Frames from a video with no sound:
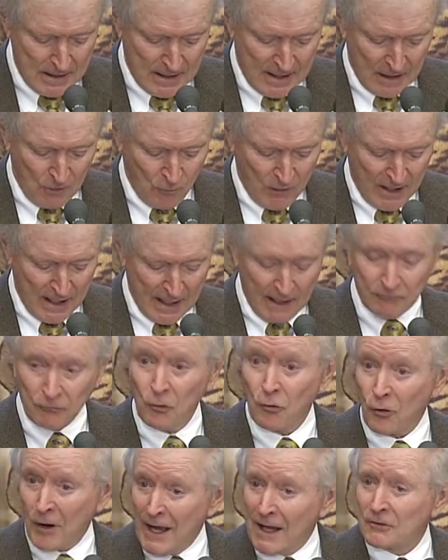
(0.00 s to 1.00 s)
And we
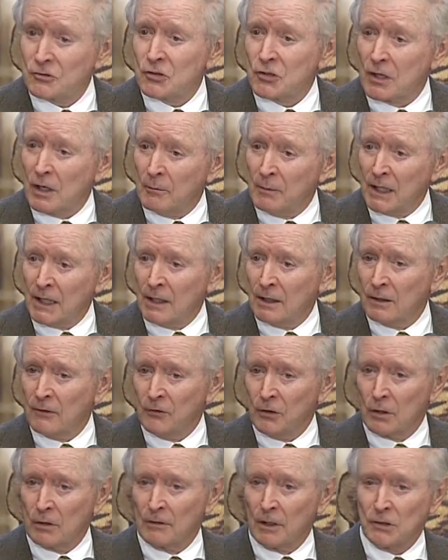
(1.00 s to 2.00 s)
have grants coming into
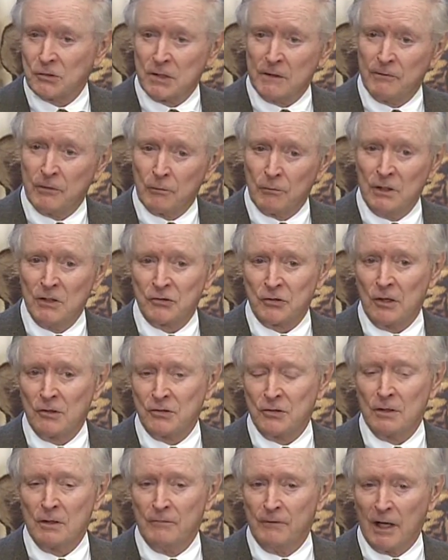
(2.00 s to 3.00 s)
the university for
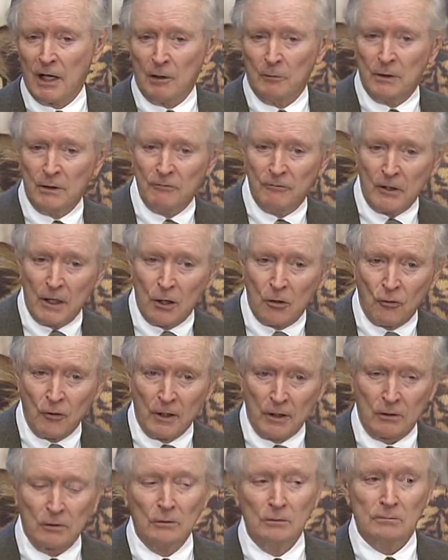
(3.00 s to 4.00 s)
research and development, very
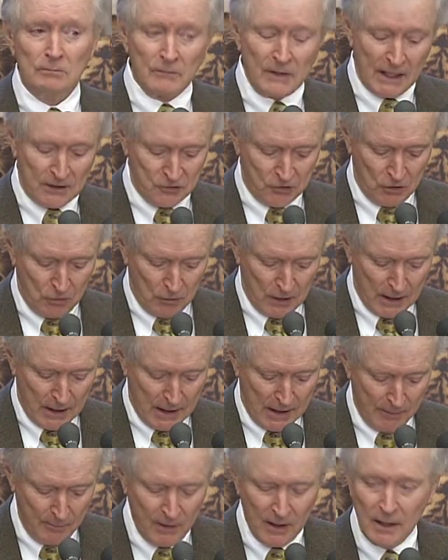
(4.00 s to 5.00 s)
critical, that's going
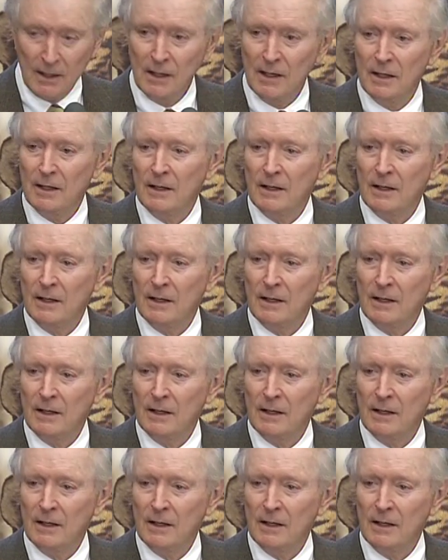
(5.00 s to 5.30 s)
up.